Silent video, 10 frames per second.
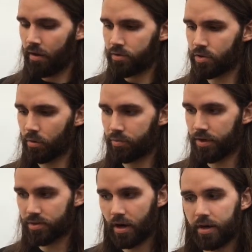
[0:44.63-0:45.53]
So
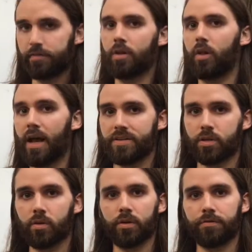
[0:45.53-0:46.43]
this kind of
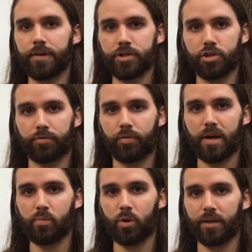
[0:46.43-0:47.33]
classical adventure
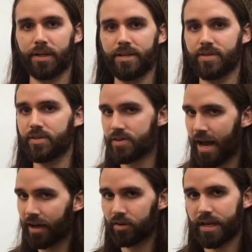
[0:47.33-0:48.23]
framework is
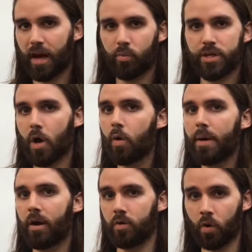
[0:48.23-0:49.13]
exactly how we go
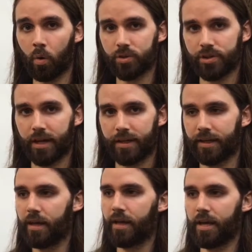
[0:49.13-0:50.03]
about goal setting